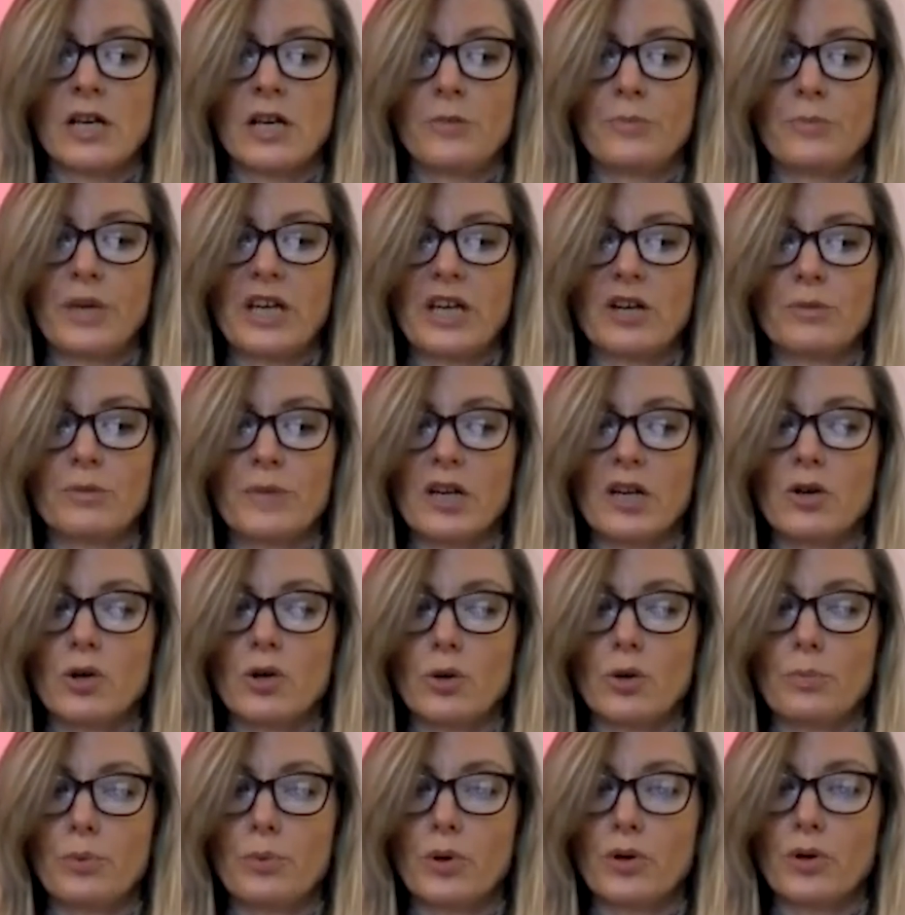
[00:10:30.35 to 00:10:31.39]
becoming
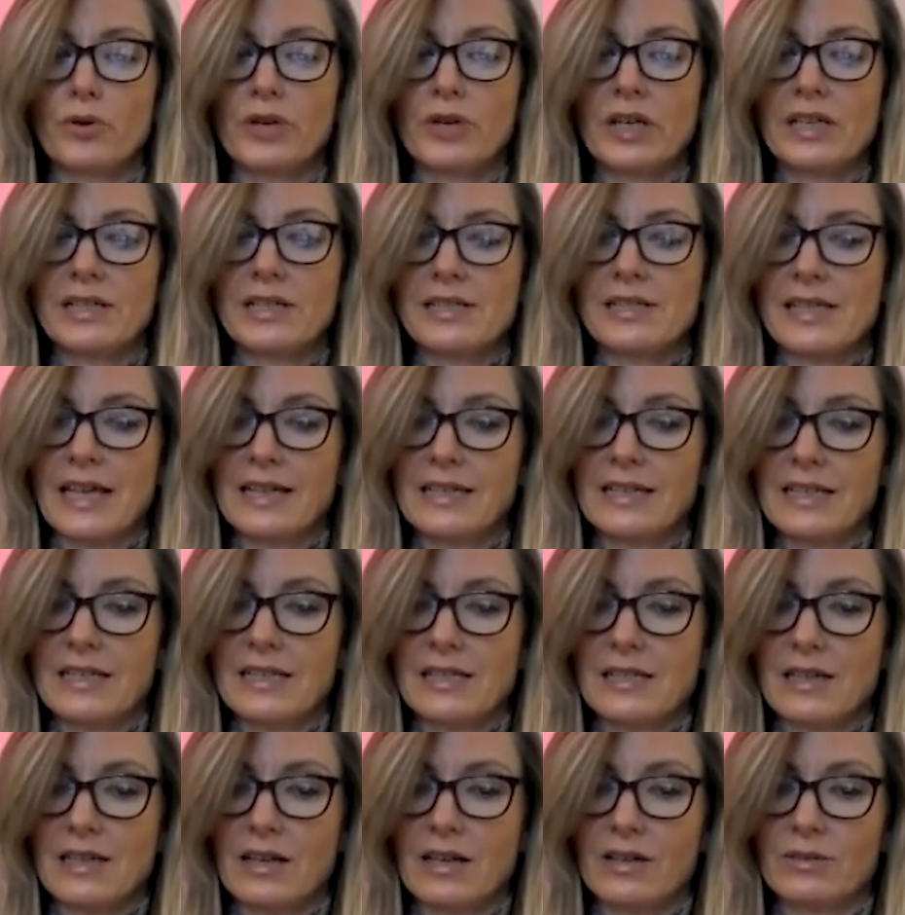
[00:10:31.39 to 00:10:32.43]
corporeal as they did
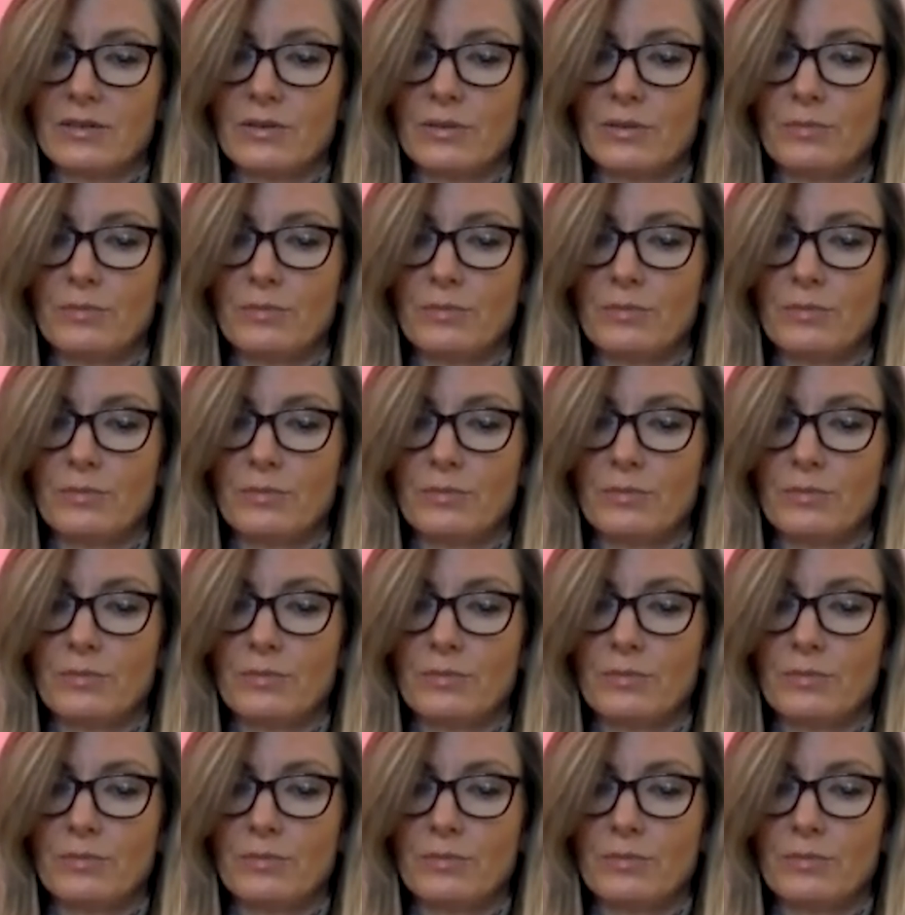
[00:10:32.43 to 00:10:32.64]
so